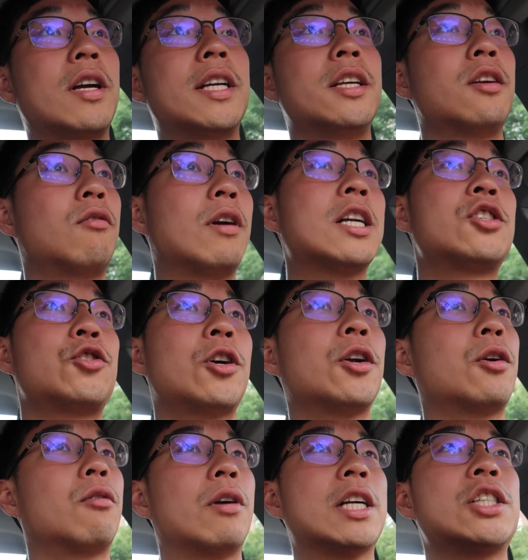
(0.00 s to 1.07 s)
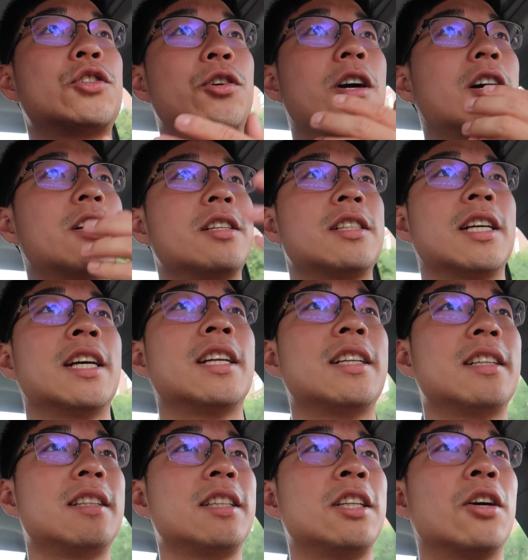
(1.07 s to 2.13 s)
either restaurant or restaurants, and
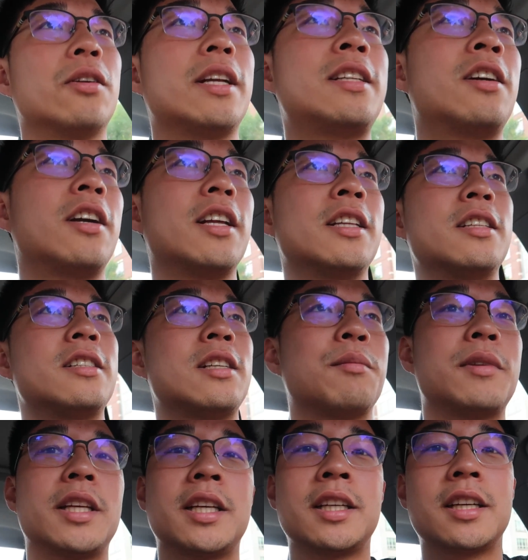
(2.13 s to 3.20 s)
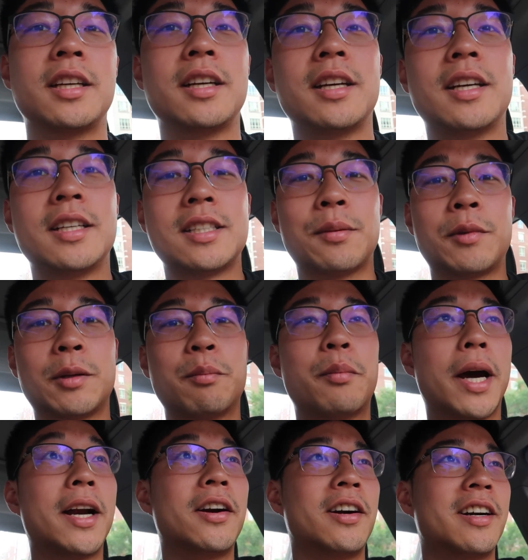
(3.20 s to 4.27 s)
they turn it into something
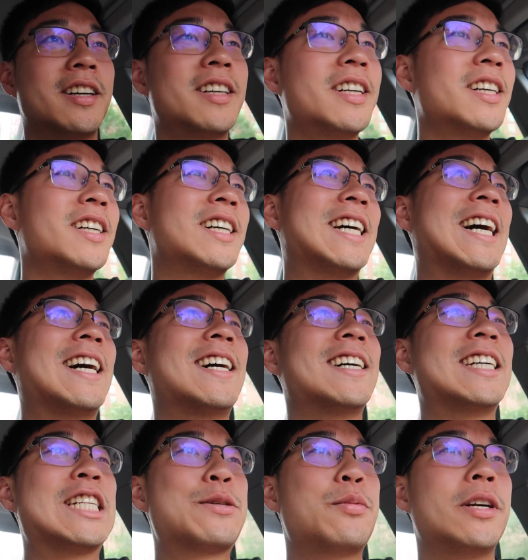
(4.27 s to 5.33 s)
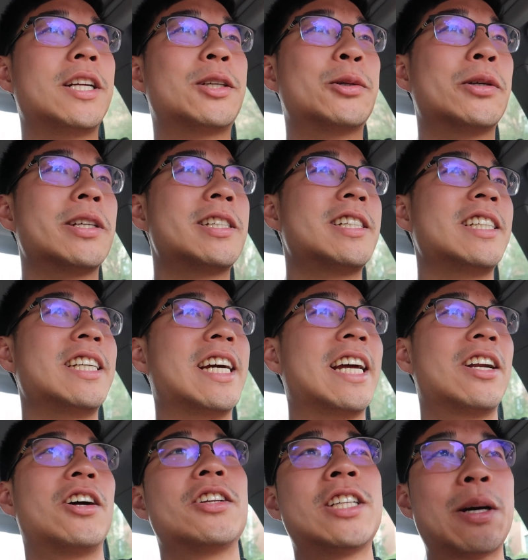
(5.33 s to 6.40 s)
better. It's pretty cool to see.
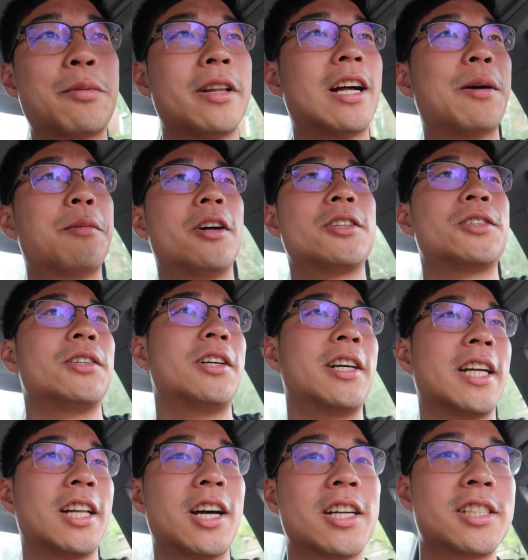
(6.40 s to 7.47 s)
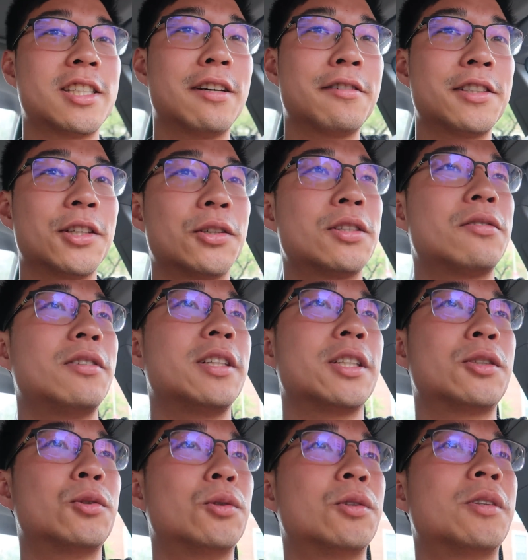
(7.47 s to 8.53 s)
And on top of that, I'm also learning a lot of stuff, so it's really
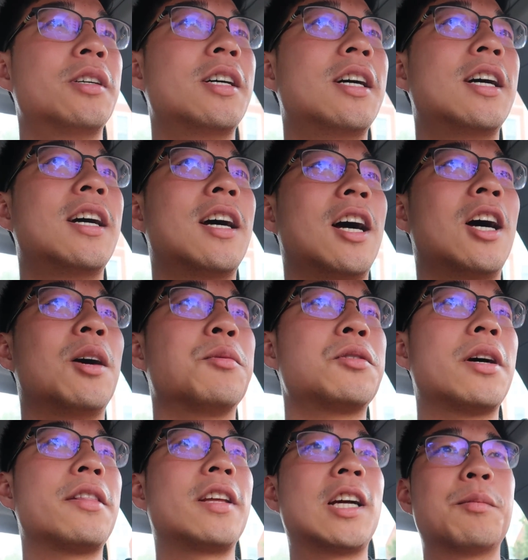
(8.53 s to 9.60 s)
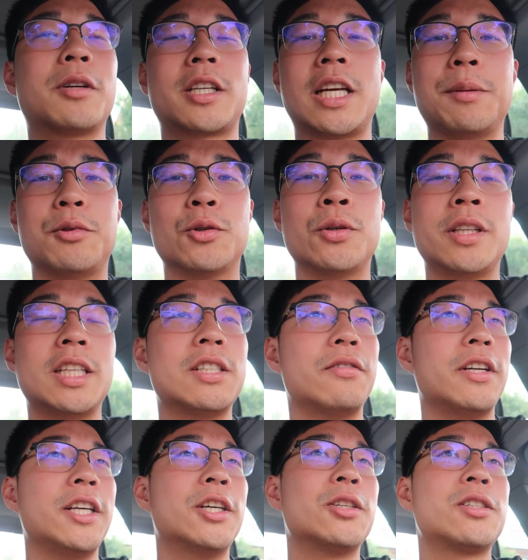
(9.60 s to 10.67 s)
cool. So I think I'm gonna keep doing these
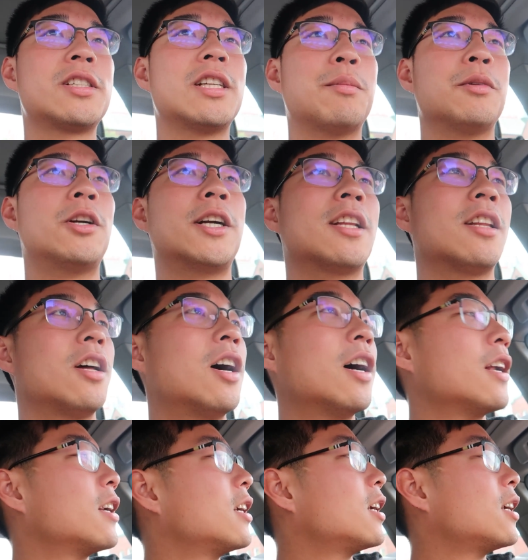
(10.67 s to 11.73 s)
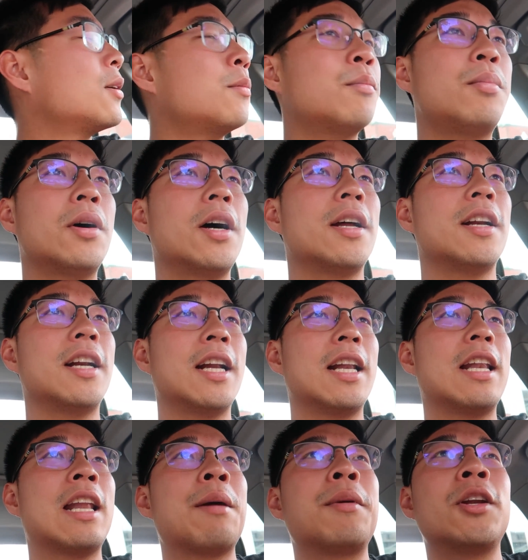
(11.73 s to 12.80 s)
videos. I'm a lot, but
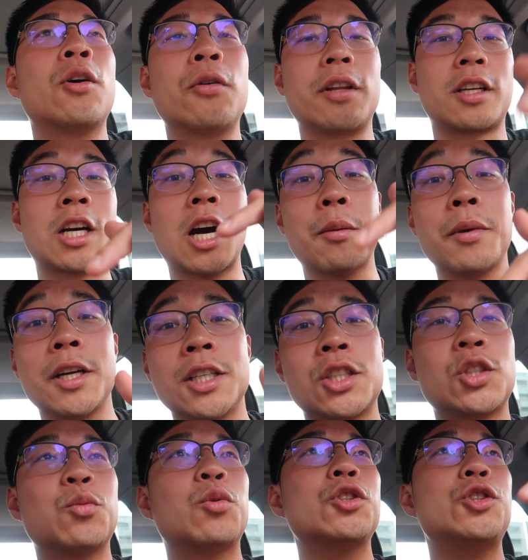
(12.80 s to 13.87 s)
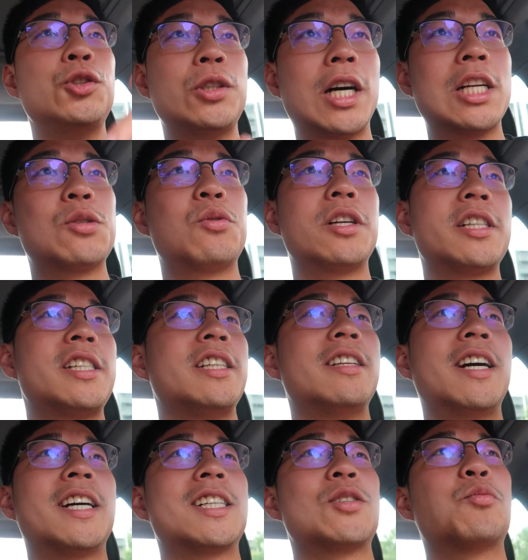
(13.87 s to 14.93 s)
let me know in the comments what you guys want to see
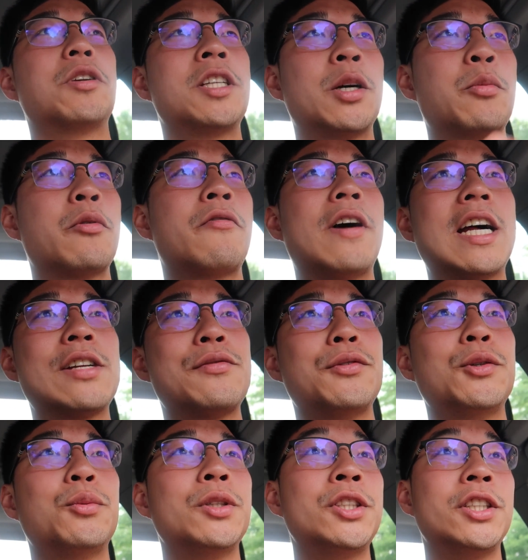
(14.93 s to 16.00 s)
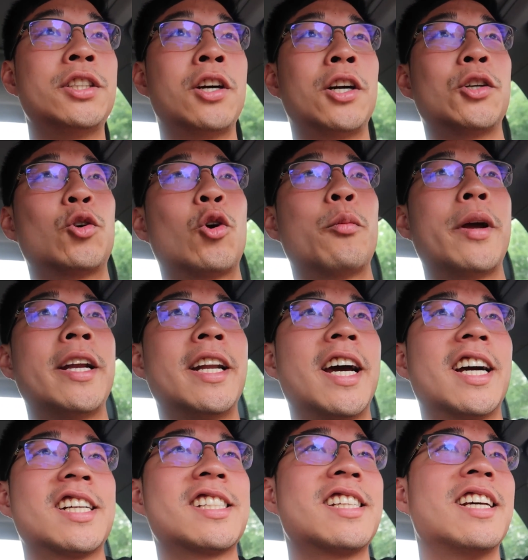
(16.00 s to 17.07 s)
next, what type of fast food we should turn gourmet
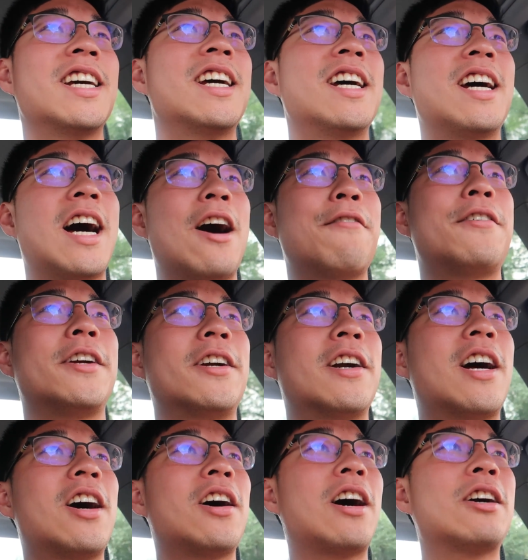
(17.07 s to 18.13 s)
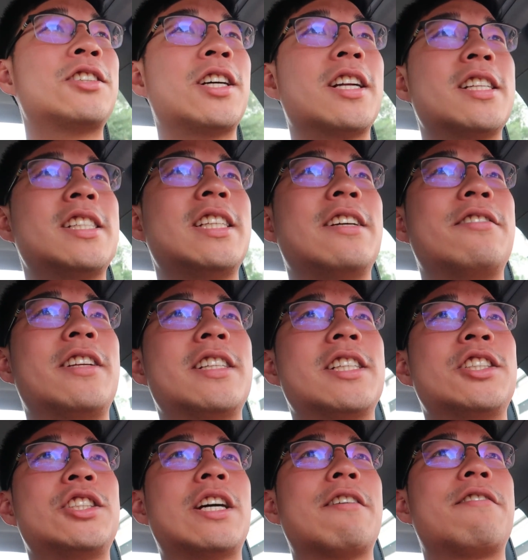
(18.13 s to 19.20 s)
next. I'll try to see if there's a
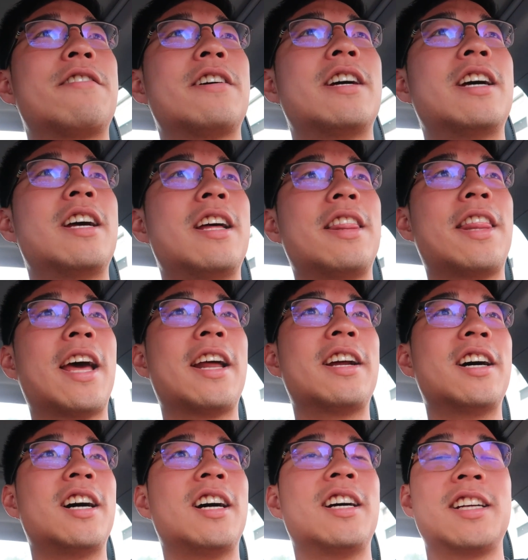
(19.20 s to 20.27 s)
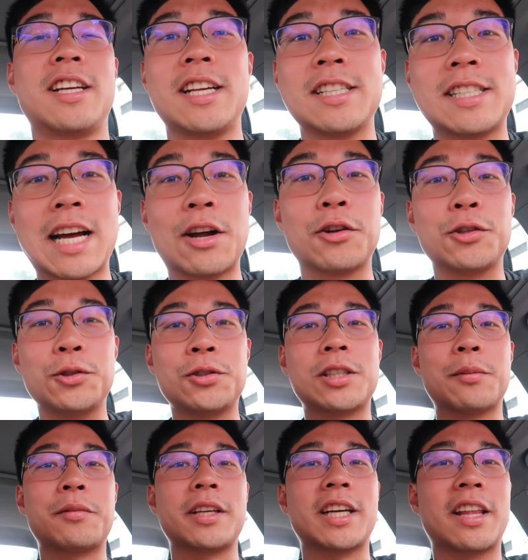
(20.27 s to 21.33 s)
chef that is down to do
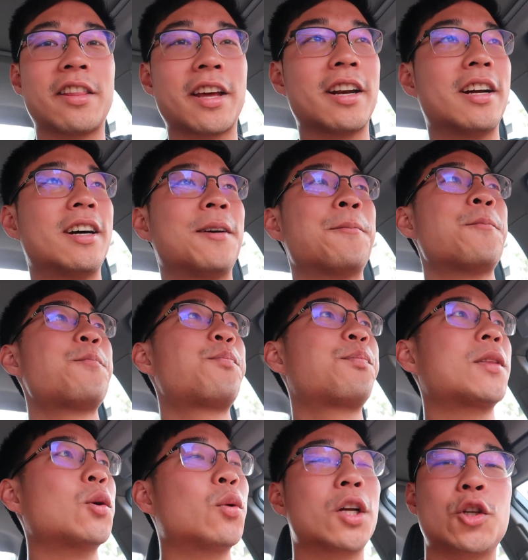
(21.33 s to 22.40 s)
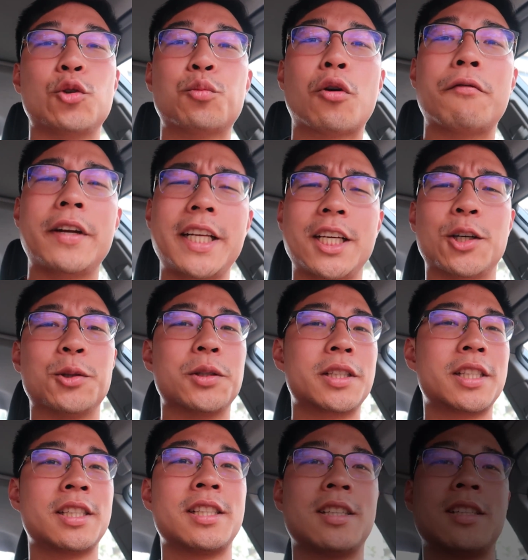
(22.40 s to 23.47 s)
something, and then we could do more
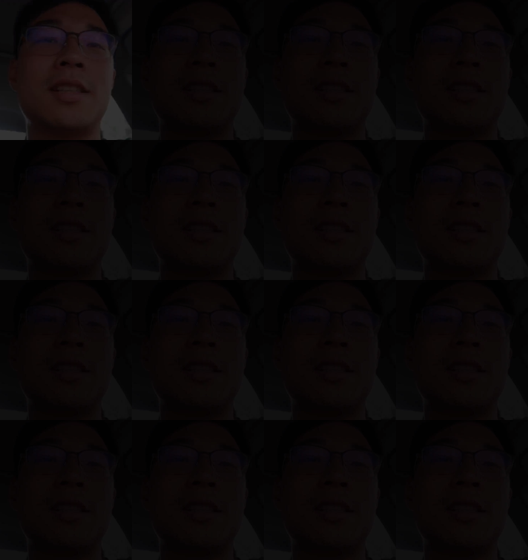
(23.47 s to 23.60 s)
videos.